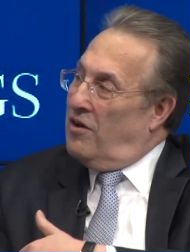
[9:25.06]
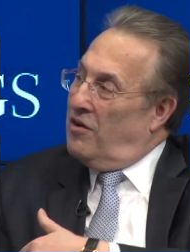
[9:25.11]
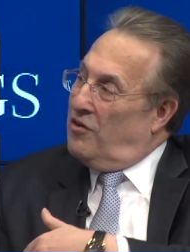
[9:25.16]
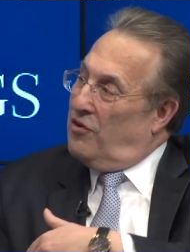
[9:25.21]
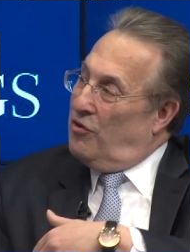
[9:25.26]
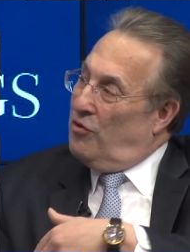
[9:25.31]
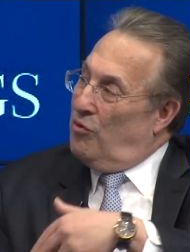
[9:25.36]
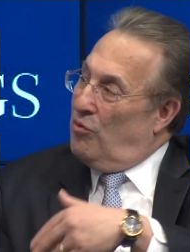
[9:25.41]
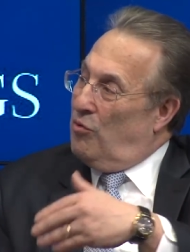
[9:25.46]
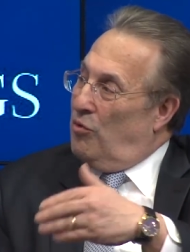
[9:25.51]

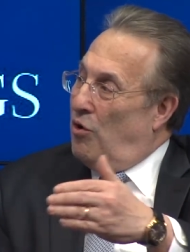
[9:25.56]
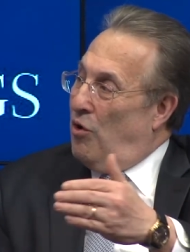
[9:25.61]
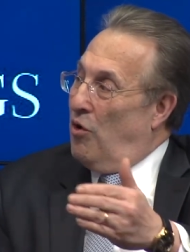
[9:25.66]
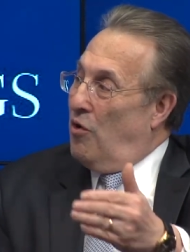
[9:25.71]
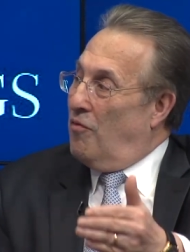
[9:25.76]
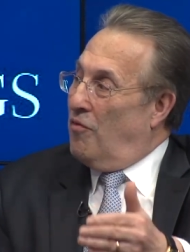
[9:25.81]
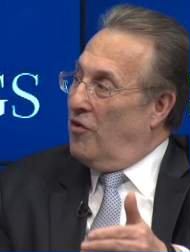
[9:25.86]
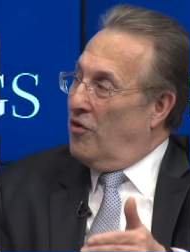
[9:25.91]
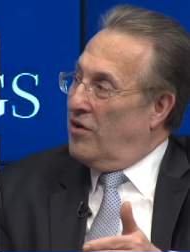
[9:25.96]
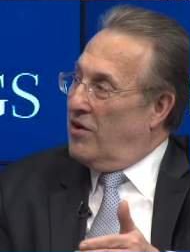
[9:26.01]
to
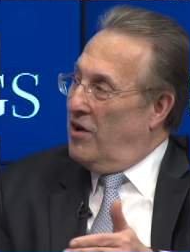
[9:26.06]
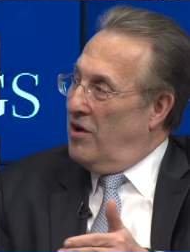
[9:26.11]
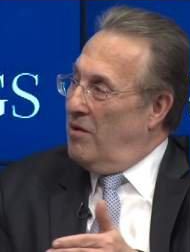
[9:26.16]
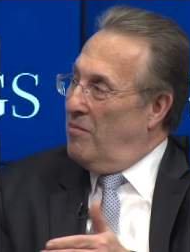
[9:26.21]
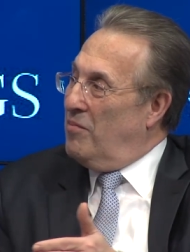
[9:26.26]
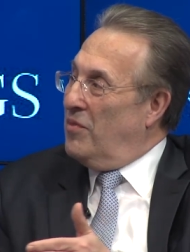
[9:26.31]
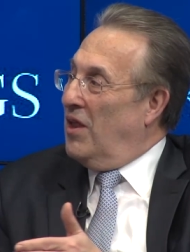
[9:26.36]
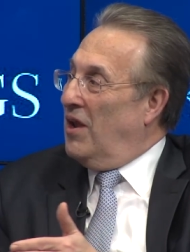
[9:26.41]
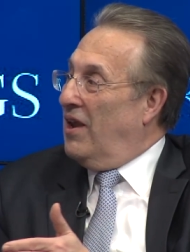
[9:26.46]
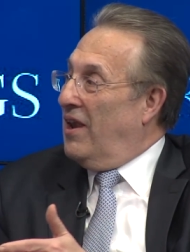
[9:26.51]

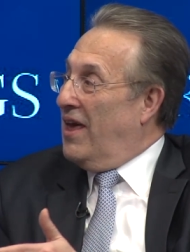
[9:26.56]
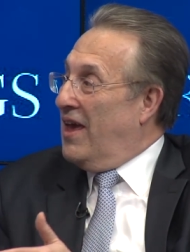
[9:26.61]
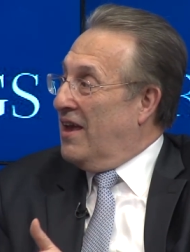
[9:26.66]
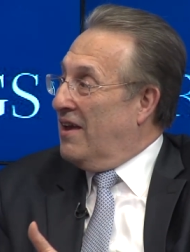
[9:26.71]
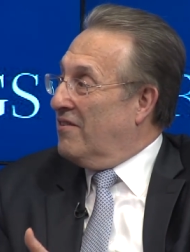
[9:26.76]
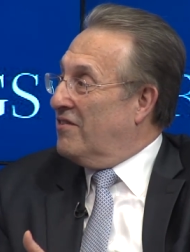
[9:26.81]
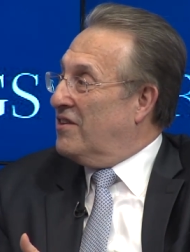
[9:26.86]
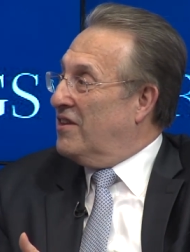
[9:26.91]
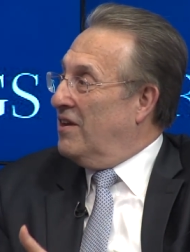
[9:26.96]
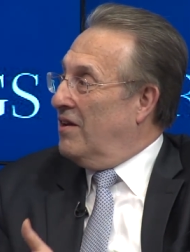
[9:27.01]
overcome the
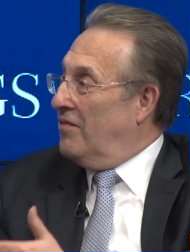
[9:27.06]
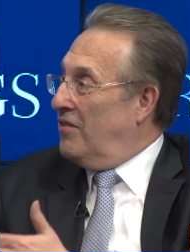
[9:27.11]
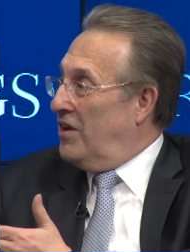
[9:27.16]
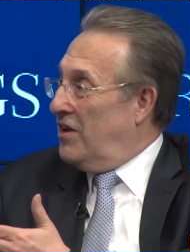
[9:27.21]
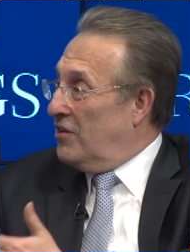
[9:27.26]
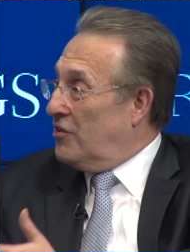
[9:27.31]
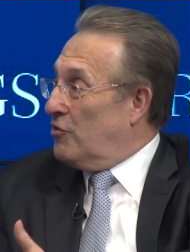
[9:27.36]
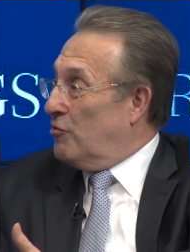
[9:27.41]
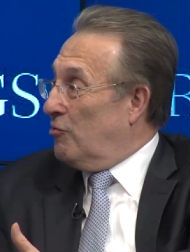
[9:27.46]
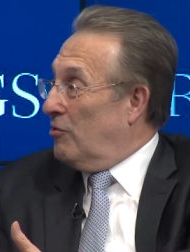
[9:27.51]
legacy of
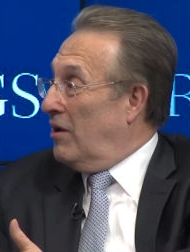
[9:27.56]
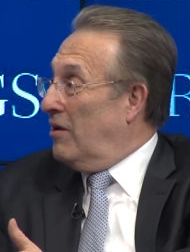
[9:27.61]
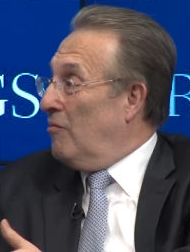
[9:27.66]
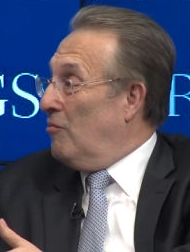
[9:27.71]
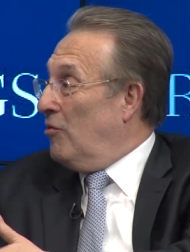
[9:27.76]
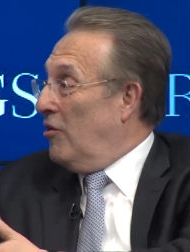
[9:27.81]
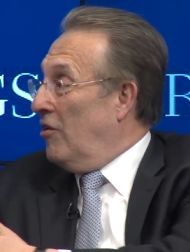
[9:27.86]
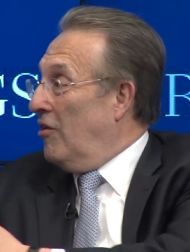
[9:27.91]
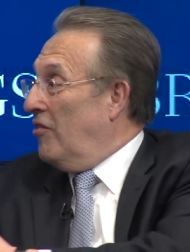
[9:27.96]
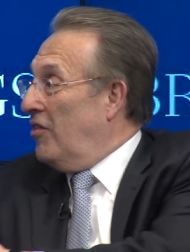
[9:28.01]
history,
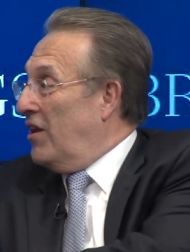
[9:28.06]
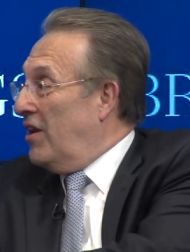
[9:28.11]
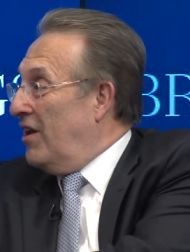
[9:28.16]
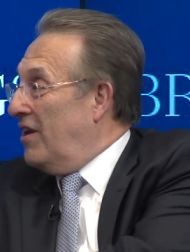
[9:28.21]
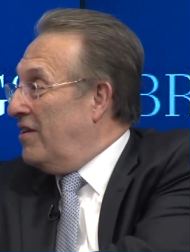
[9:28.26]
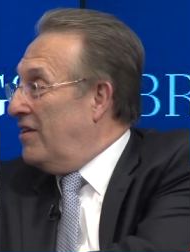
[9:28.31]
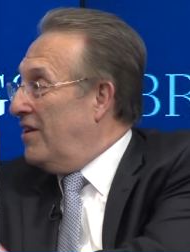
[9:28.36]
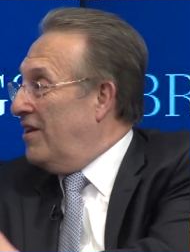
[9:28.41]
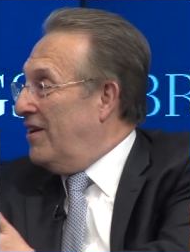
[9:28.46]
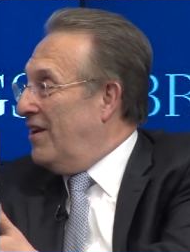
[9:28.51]
where in the
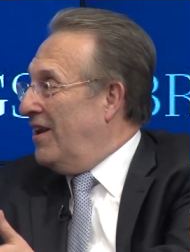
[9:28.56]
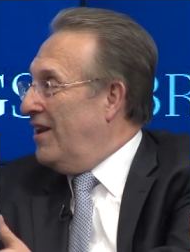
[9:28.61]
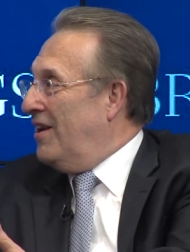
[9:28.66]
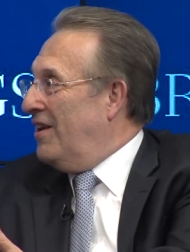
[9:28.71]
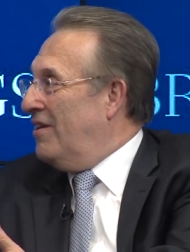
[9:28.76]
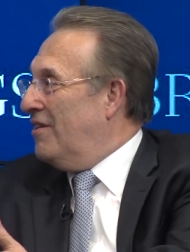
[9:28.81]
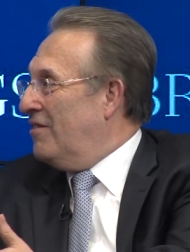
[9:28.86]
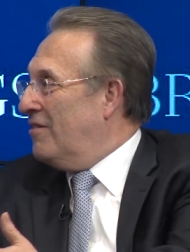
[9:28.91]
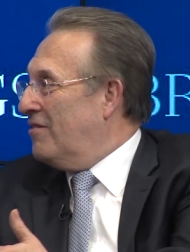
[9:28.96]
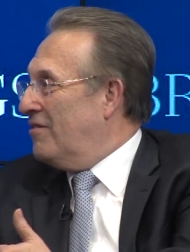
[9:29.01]

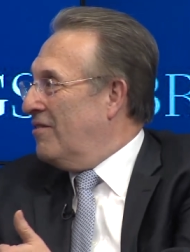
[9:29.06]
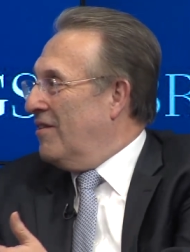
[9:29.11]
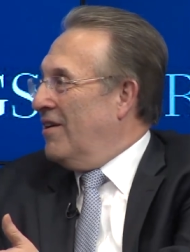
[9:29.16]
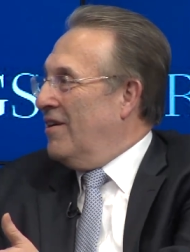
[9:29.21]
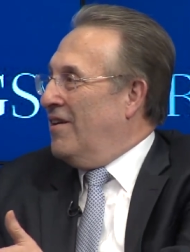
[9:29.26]
1980s